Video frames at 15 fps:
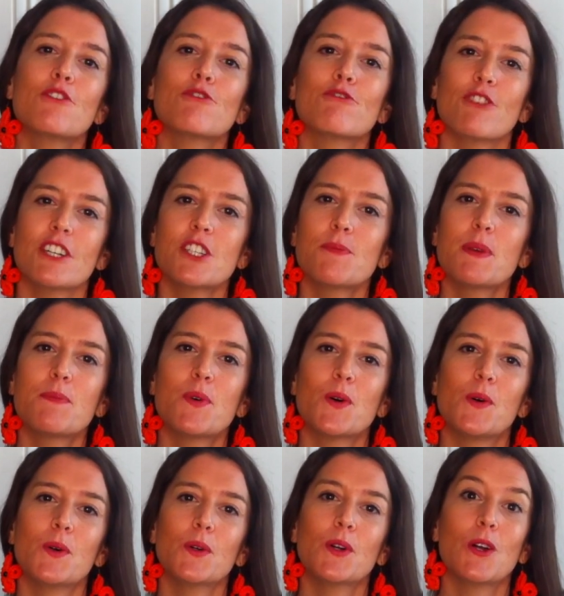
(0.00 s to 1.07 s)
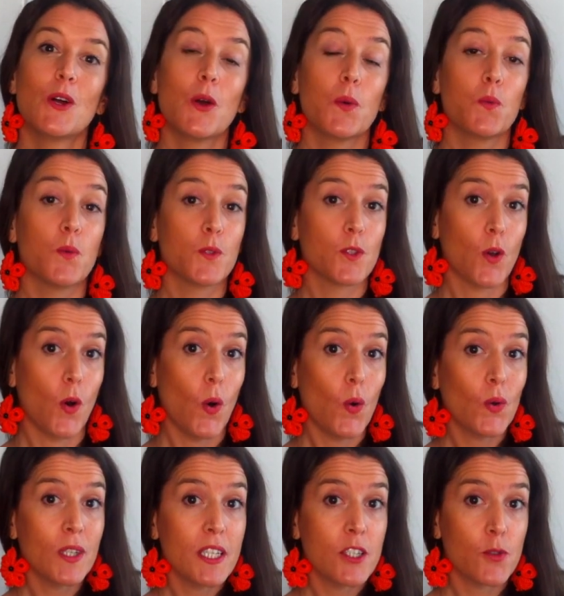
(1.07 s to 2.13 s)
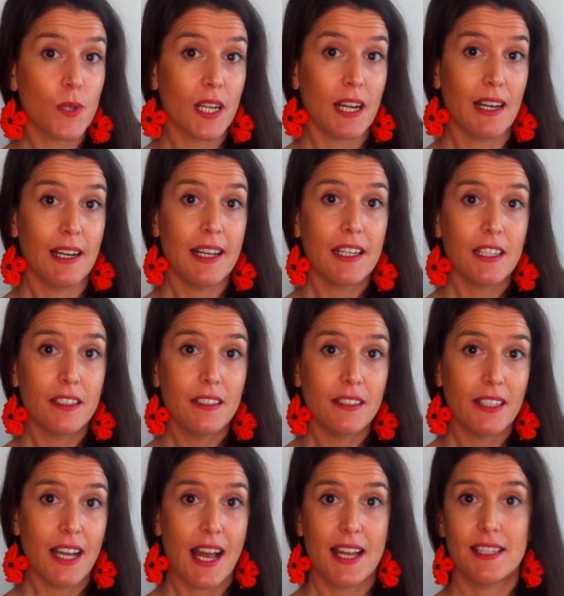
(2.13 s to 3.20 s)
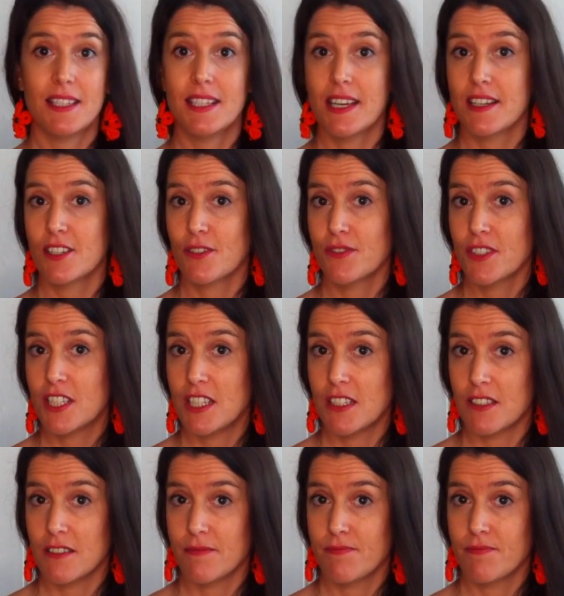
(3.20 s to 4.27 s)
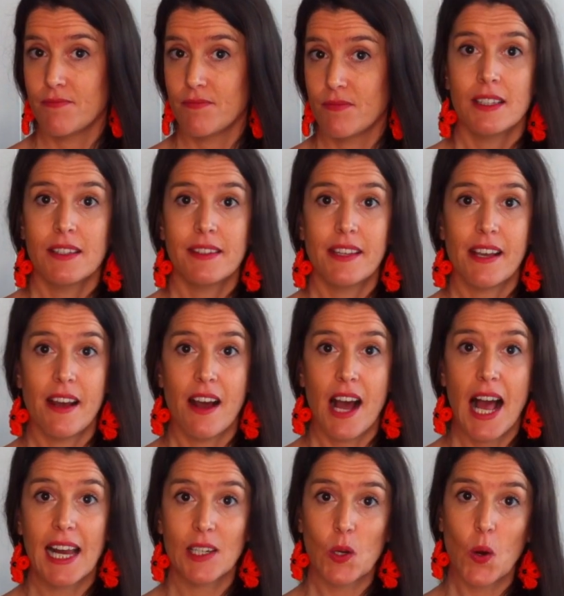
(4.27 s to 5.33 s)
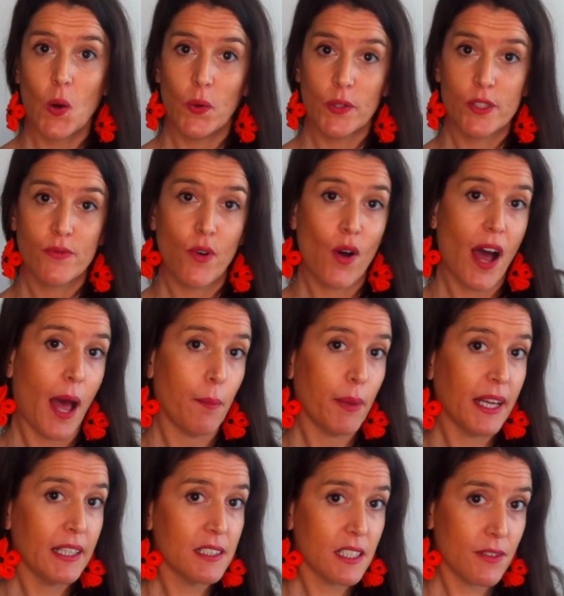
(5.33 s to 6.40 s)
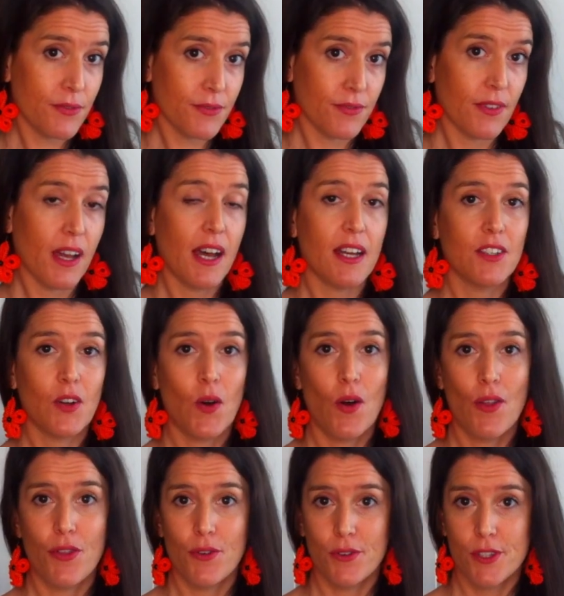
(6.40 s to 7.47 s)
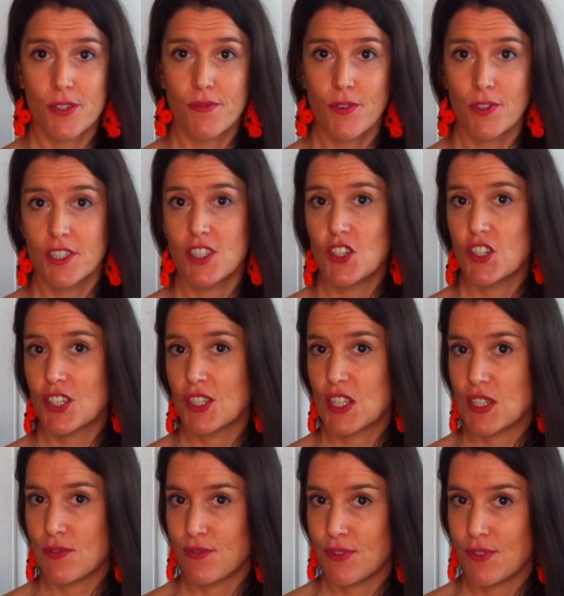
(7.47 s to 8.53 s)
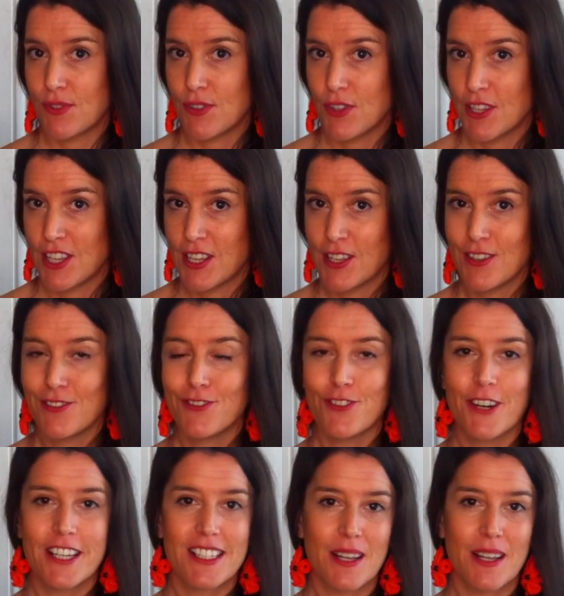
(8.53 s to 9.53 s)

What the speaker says: French people would only drink liquor at the end of a dinner. There are alcohols for apéritif and others for digestif. For